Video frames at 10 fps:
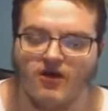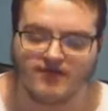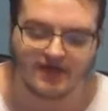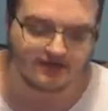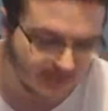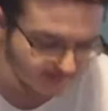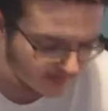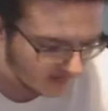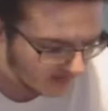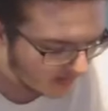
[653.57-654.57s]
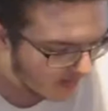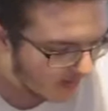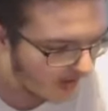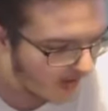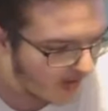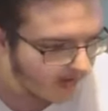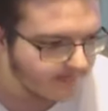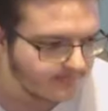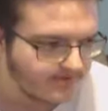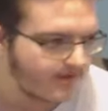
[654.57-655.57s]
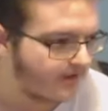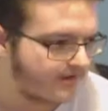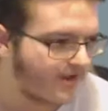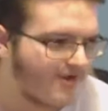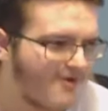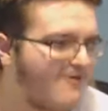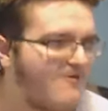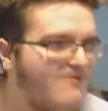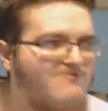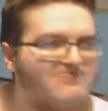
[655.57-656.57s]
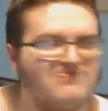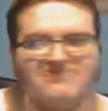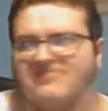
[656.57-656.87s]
of anime. Go